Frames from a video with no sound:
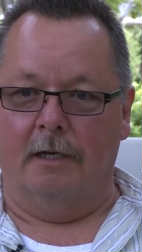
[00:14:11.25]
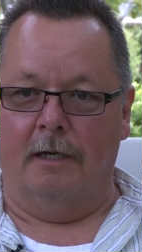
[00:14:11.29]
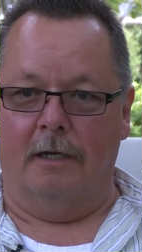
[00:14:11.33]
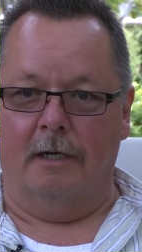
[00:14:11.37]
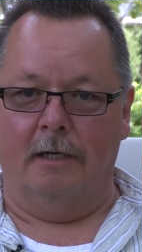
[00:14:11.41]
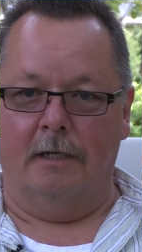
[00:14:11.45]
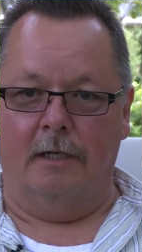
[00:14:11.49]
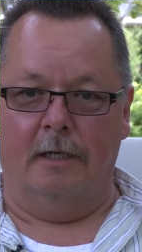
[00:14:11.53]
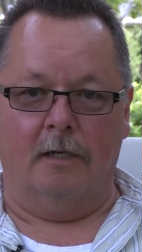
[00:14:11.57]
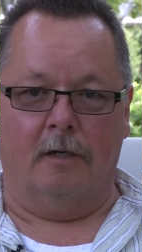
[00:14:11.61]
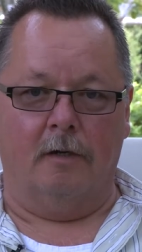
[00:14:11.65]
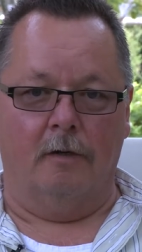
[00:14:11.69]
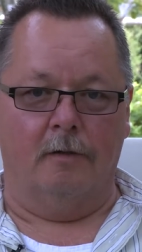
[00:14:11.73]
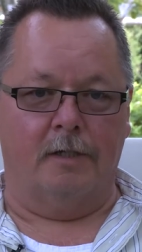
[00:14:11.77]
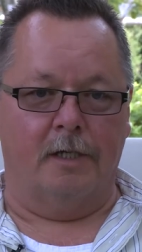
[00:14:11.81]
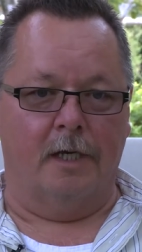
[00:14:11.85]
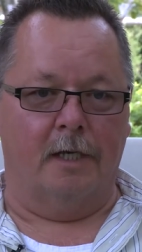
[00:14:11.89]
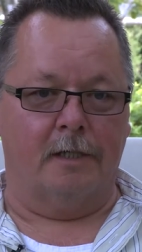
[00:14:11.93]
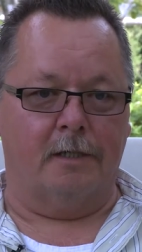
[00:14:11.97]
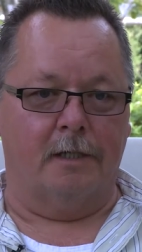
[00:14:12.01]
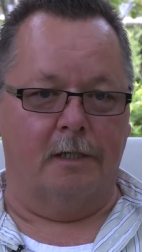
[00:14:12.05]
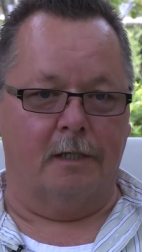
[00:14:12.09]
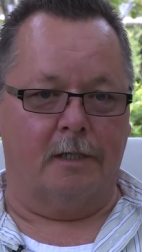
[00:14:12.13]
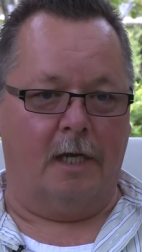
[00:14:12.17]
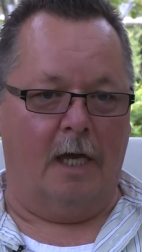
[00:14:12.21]
uh, Eco
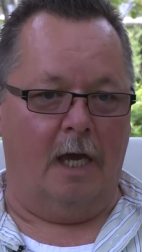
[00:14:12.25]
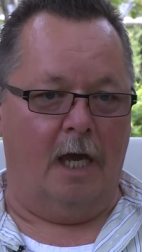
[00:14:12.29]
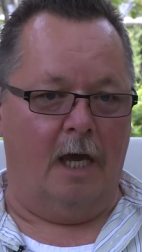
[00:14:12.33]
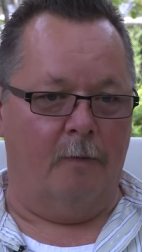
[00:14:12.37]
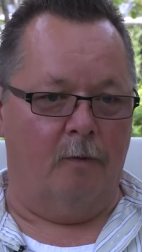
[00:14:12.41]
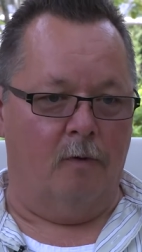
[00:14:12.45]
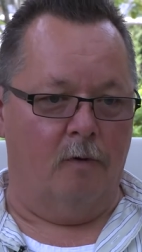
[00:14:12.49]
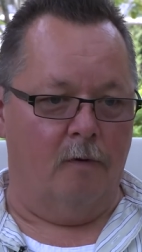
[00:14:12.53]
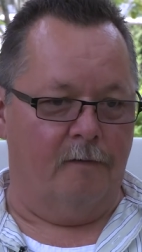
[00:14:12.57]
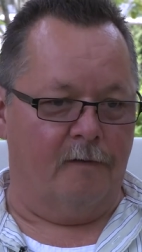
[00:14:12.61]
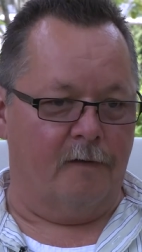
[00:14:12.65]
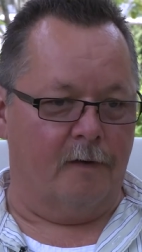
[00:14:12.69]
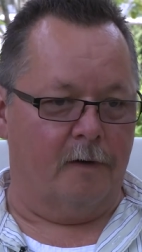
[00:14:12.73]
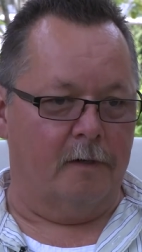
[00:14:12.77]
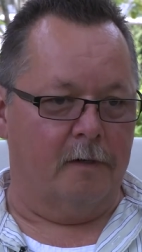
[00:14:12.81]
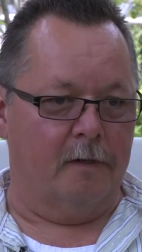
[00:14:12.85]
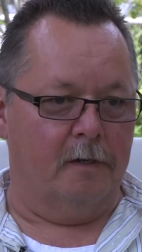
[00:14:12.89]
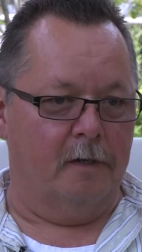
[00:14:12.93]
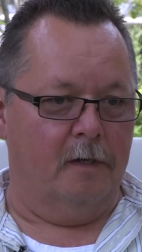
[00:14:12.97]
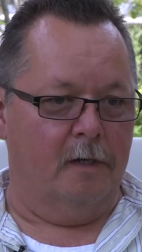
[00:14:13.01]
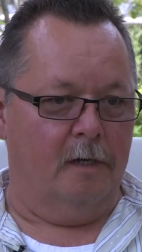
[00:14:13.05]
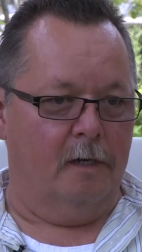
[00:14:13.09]
Justice came over,